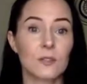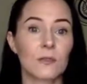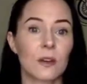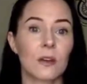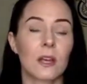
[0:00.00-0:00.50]

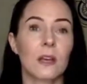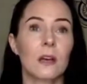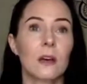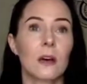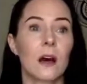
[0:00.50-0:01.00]
He's
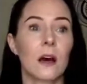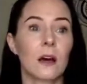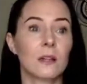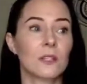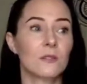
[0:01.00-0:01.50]
very
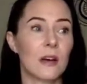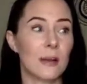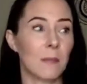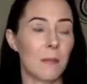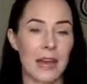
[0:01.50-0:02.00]

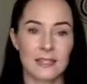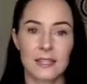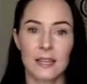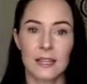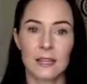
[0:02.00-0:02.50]
divine
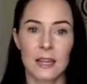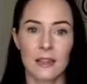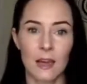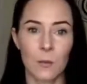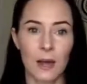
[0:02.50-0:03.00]
masculine
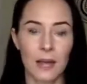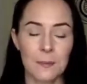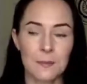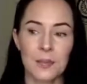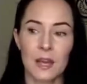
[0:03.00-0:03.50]
in that
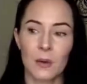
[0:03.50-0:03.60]
way,